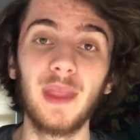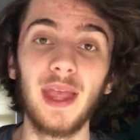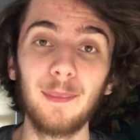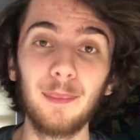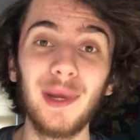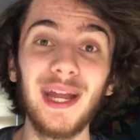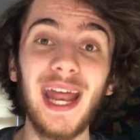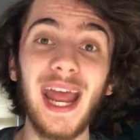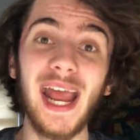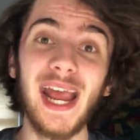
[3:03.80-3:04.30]

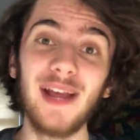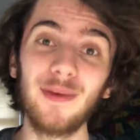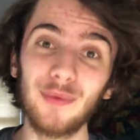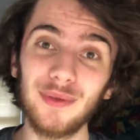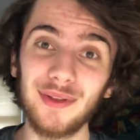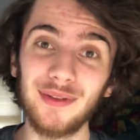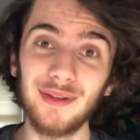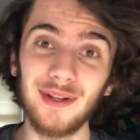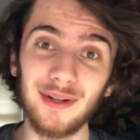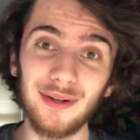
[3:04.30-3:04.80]
But hey,
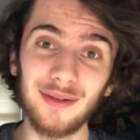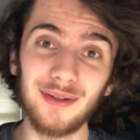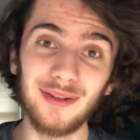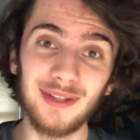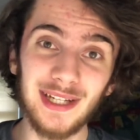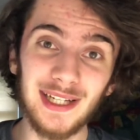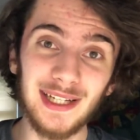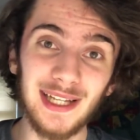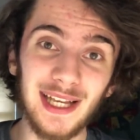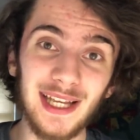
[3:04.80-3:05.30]
with a little
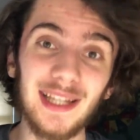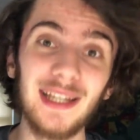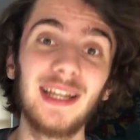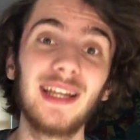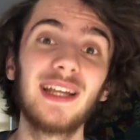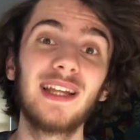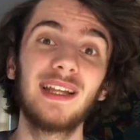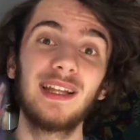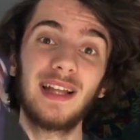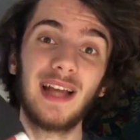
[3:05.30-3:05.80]
cleaning,
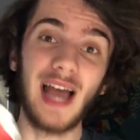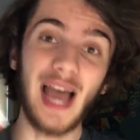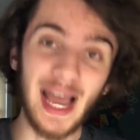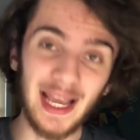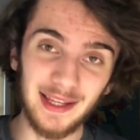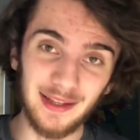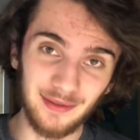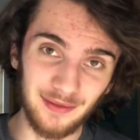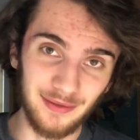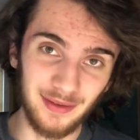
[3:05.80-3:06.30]
I
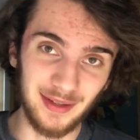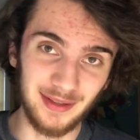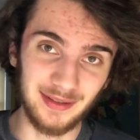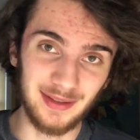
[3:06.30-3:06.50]
can fix